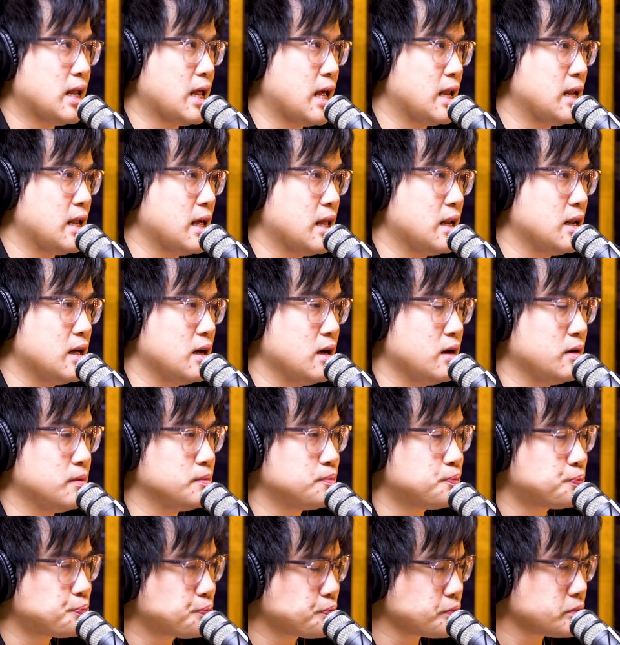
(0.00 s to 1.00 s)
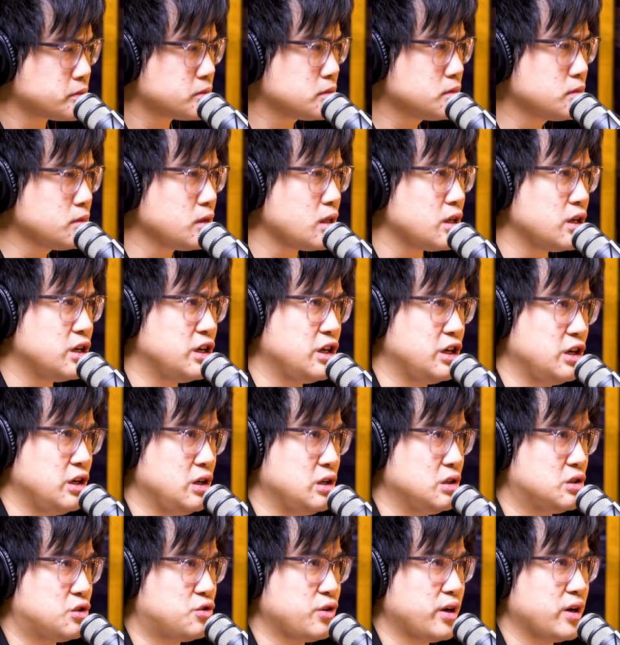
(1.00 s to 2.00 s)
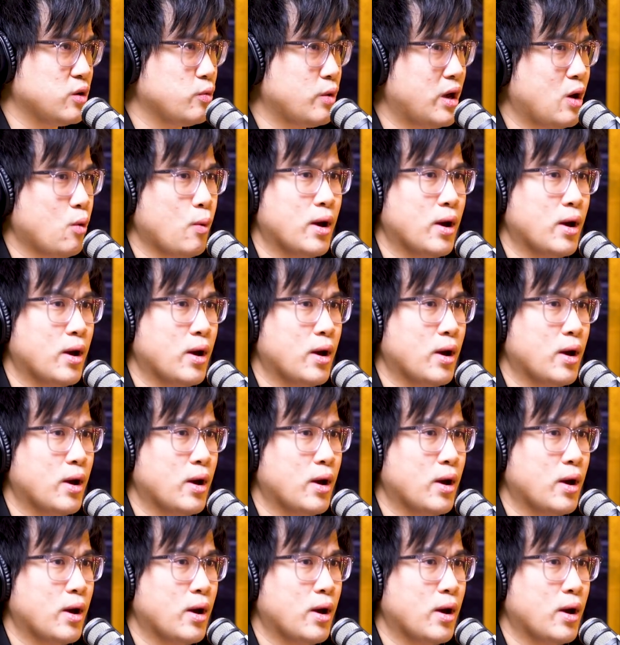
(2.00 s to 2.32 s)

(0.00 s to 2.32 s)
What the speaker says: And then he straight away